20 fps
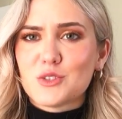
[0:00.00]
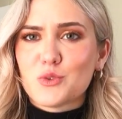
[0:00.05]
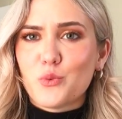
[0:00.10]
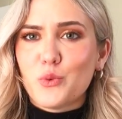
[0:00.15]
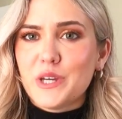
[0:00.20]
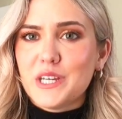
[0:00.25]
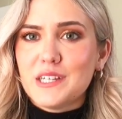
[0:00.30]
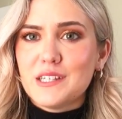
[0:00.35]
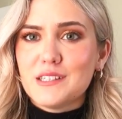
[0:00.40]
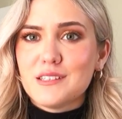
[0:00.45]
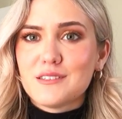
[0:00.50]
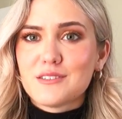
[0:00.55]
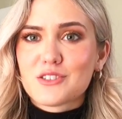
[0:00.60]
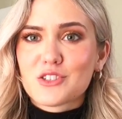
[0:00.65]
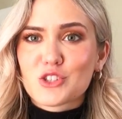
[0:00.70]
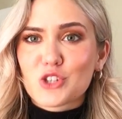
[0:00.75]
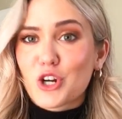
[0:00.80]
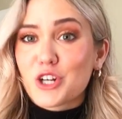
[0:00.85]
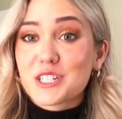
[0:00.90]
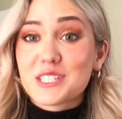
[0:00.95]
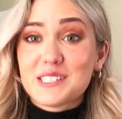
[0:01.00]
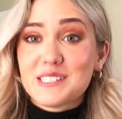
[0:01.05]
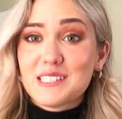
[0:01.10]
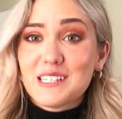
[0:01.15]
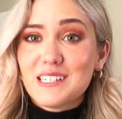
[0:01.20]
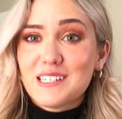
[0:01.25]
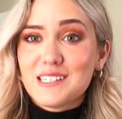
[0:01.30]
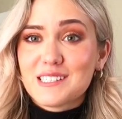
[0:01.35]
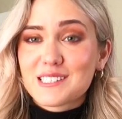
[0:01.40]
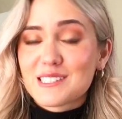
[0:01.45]
we start to
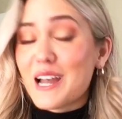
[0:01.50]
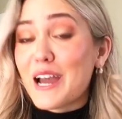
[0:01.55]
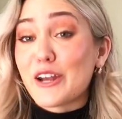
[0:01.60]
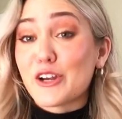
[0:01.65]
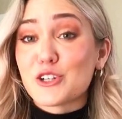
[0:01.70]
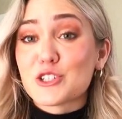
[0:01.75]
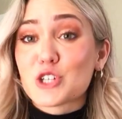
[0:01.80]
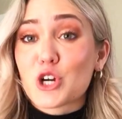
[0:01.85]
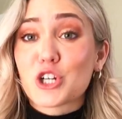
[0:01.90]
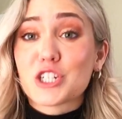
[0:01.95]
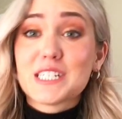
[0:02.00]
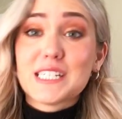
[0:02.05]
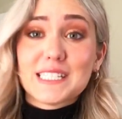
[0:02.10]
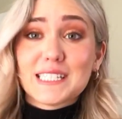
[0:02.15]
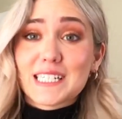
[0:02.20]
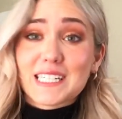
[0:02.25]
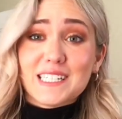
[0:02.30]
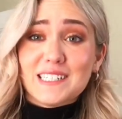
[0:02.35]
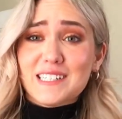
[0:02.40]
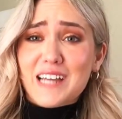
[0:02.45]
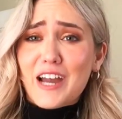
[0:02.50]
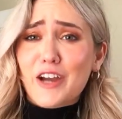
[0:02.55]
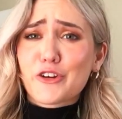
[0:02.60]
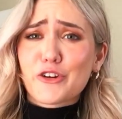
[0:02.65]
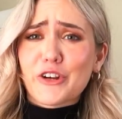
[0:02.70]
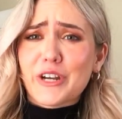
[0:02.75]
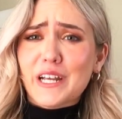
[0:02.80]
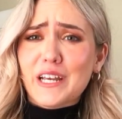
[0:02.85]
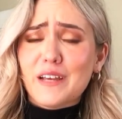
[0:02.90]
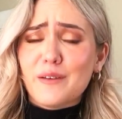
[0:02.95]
see Snyder's artistic
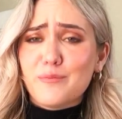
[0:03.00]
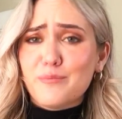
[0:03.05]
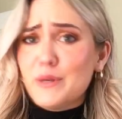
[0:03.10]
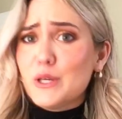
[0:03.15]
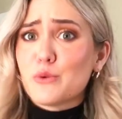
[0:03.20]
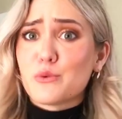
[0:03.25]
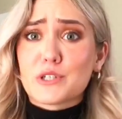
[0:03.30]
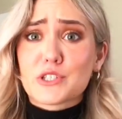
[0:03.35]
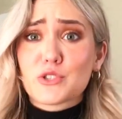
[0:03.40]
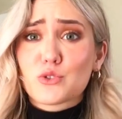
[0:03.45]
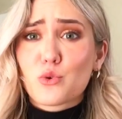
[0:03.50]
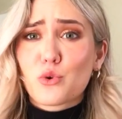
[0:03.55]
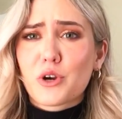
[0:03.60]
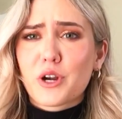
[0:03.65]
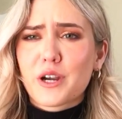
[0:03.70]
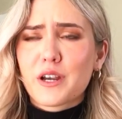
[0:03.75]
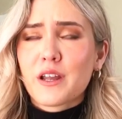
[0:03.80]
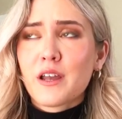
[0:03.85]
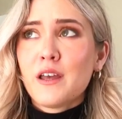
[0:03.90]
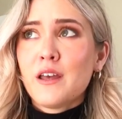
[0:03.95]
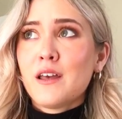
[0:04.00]
integrity be restored.